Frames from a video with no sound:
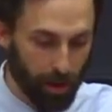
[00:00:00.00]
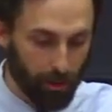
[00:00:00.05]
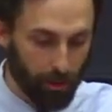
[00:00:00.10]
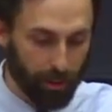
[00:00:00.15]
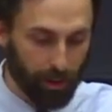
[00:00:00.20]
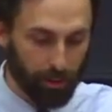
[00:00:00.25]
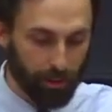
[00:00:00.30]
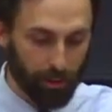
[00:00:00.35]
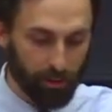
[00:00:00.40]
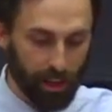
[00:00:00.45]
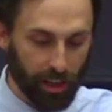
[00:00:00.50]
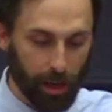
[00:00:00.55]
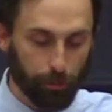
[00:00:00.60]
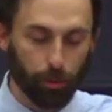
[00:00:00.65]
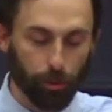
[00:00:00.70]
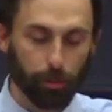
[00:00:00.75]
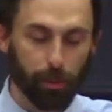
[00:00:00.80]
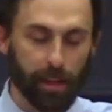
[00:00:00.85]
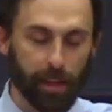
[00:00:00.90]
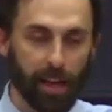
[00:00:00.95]
This
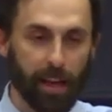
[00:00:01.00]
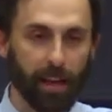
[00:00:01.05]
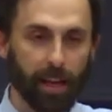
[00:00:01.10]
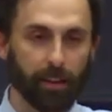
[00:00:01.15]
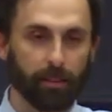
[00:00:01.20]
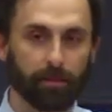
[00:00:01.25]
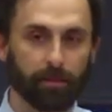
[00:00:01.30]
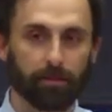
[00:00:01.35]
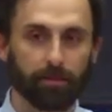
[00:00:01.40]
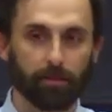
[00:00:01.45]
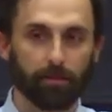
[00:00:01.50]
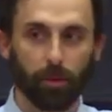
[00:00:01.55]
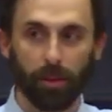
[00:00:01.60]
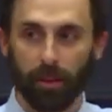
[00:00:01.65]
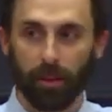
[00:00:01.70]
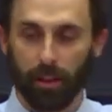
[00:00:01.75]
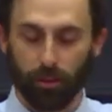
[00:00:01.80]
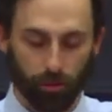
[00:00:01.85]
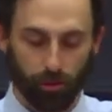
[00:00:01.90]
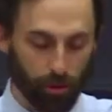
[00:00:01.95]
example began
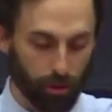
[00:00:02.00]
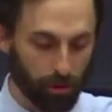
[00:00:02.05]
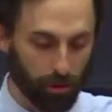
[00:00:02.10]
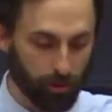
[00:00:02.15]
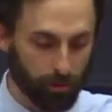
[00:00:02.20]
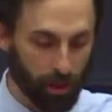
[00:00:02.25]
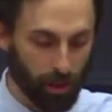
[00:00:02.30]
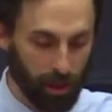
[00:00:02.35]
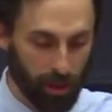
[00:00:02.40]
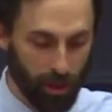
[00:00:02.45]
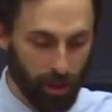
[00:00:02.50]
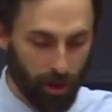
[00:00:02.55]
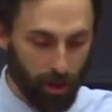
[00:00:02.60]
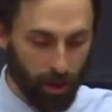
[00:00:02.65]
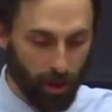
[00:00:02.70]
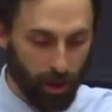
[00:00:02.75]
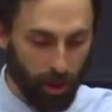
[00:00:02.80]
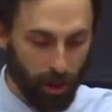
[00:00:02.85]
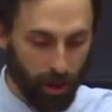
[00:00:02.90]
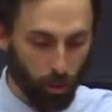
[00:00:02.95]
with Israel,
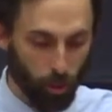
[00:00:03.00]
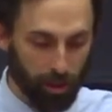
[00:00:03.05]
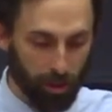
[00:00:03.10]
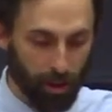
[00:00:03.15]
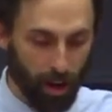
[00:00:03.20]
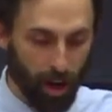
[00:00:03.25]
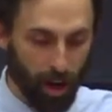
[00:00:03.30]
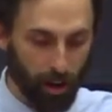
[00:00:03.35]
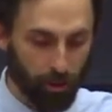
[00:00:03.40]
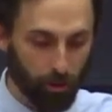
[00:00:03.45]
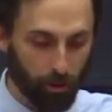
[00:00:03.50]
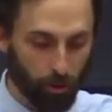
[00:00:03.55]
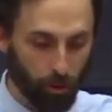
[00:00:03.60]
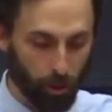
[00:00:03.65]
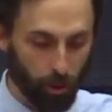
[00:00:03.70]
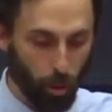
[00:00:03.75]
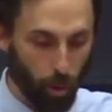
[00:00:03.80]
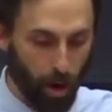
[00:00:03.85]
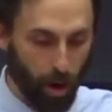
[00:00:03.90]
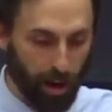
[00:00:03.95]
when God
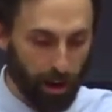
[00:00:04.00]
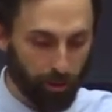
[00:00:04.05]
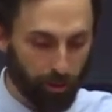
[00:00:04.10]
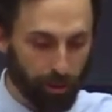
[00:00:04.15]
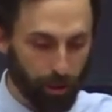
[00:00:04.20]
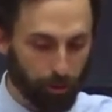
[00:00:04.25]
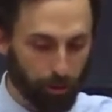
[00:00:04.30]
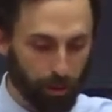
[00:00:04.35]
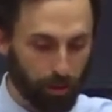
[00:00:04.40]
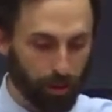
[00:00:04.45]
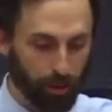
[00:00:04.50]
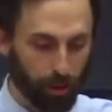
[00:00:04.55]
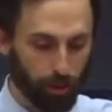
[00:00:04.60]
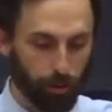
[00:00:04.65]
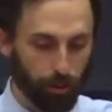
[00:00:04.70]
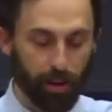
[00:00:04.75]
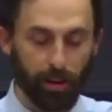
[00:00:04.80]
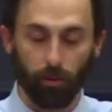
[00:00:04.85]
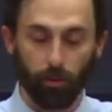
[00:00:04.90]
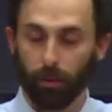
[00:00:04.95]
required them to
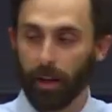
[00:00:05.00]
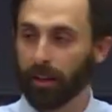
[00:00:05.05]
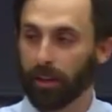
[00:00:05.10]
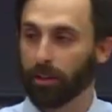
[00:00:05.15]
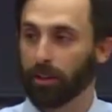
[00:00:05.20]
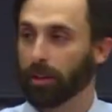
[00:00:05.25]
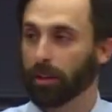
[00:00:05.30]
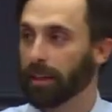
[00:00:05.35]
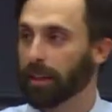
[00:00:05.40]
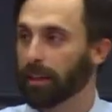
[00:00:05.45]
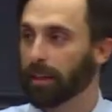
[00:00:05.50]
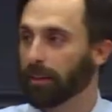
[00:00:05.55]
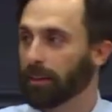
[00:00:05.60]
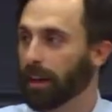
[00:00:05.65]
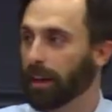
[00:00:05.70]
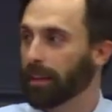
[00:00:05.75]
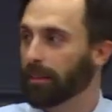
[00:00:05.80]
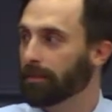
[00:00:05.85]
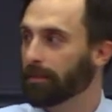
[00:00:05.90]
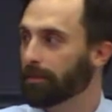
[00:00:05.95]
celebrate regularly
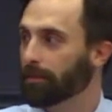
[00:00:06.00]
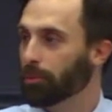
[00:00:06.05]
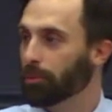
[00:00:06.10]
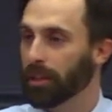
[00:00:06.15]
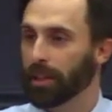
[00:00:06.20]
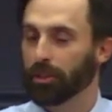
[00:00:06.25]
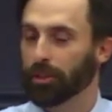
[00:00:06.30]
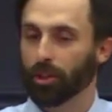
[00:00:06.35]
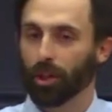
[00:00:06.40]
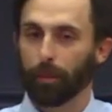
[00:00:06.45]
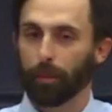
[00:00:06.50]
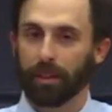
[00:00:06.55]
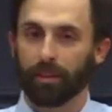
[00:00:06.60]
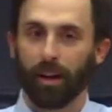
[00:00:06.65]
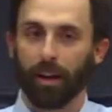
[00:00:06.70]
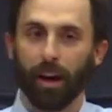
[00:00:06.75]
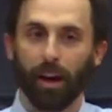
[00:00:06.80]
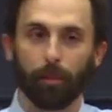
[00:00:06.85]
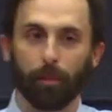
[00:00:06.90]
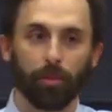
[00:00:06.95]
at predetermined
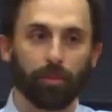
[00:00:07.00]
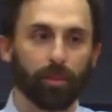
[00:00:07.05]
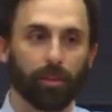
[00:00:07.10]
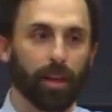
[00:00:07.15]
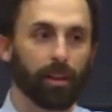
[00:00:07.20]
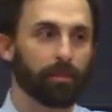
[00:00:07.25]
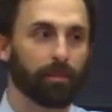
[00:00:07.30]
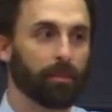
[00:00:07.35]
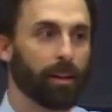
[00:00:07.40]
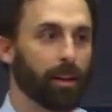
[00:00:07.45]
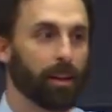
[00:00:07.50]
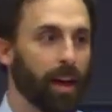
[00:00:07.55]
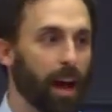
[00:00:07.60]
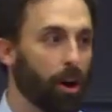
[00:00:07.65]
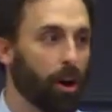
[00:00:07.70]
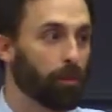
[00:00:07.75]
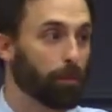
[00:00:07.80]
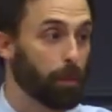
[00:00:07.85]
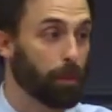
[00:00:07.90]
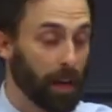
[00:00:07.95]
times set
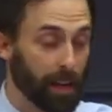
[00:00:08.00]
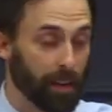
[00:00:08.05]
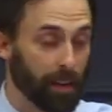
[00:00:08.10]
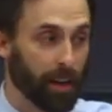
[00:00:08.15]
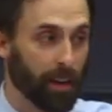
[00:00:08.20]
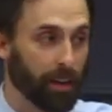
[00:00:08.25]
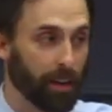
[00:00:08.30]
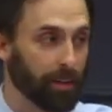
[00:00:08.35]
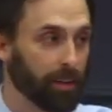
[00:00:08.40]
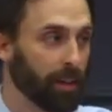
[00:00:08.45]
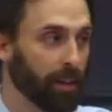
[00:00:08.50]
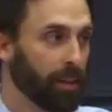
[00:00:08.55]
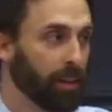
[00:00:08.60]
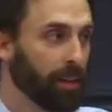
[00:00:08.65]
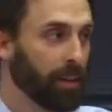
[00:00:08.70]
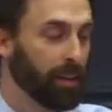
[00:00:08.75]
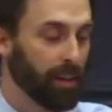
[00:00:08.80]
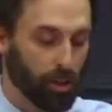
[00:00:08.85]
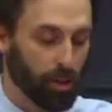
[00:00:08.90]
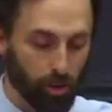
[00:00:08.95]
out by God.
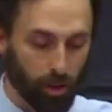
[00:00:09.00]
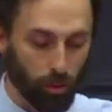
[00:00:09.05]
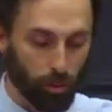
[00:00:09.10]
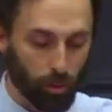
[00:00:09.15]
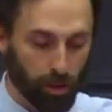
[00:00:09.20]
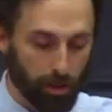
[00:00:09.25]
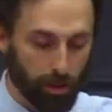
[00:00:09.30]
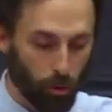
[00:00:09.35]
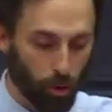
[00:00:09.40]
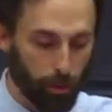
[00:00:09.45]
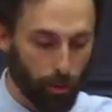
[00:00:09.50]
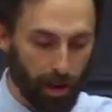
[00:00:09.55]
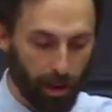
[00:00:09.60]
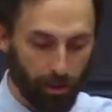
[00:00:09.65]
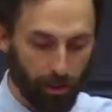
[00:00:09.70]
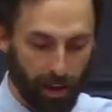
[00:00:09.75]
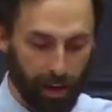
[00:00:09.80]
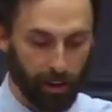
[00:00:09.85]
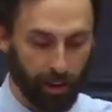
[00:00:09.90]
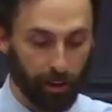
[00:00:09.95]
And you can read more
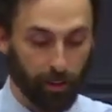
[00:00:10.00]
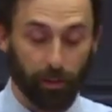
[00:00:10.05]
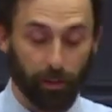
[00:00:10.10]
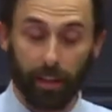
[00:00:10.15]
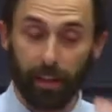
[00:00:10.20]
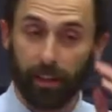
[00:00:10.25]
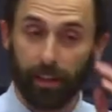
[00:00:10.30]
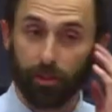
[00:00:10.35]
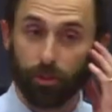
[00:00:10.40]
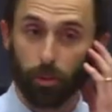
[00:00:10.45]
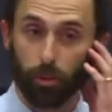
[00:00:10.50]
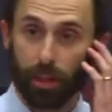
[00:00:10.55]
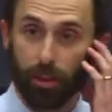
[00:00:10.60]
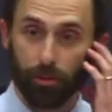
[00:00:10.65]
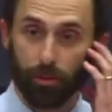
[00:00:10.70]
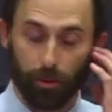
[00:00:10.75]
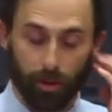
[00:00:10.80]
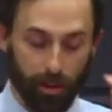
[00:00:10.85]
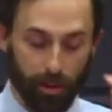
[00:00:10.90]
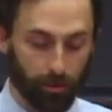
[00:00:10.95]
about that in Leviticus
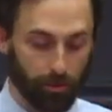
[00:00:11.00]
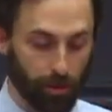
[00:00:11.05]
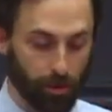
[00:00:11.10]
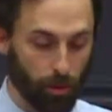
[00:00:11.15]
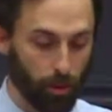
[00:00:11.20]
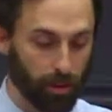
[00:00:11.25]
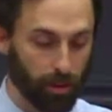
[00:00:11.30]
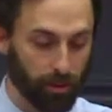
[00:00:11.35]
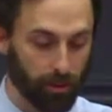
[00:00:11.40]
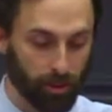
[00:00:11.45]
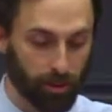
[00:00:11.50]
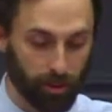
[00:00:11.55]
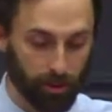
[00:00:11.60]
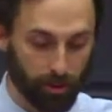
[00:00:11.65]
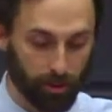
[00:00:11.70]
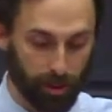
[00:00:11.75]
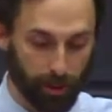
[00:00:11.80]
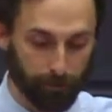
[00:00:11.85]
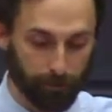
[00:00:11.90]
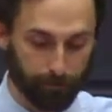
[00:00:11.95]
23 if you want
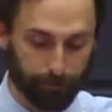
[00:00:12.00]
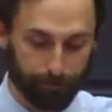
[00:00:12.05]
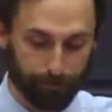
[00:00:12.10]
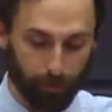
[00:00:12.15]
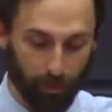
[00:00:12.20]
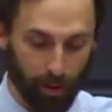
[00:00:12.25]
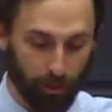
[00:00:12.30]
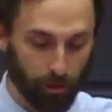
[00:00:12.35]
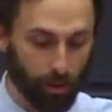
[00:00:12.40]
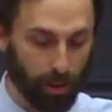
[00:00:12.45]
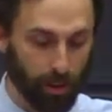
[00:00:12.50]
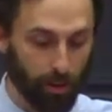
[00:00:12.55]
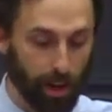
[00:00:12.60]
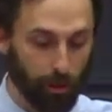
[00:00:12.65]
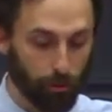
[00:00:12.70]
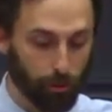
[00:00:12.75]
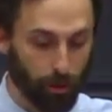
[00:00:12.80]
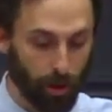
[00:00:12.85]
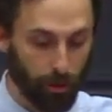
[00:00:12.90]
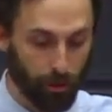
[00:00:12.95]
to study
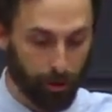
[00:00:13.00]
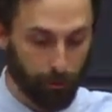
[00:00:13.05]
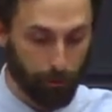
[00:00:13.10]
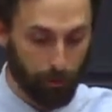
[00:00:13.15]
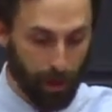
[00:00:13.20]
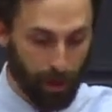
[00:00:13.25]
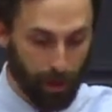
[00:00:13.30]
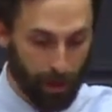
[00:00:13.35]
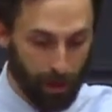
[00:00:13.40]
that further.